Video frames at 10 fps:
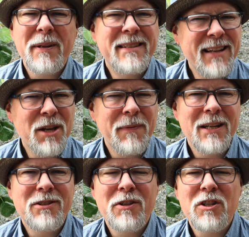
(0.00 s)
we dive
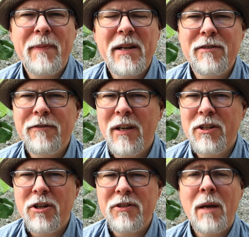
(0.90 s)
into the specs and features,